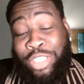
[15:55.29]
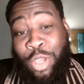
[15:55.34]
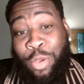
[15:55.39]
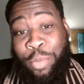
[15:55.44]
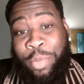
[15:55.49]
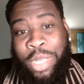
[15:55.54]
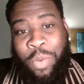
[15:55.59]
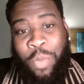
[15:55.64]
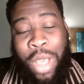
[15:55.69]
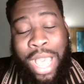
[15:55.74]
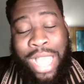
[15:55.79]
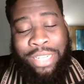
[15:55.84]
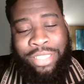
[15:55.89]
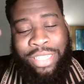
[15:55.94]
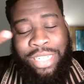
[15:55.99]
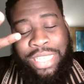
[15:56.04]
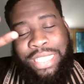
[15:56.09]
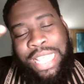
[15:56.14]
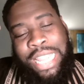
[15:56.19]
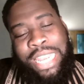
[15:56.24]
told me to watch so
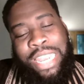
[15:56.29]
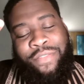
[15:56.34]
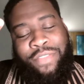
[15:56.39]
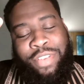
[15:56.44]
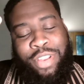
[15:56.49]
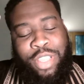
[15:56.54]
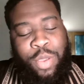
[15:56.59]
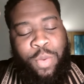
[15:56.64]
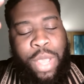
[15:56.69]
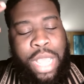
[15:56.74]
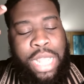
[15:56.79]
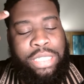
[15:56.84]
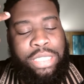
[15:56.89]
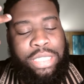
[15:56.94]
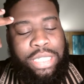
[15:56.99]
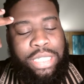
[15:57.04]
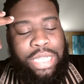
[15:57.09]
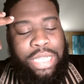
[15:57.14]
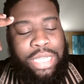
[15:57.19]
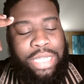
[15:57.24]
we it can't even talk
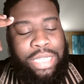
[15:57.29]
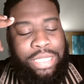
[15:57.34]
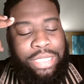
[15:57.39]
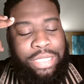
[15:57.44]
about it. it.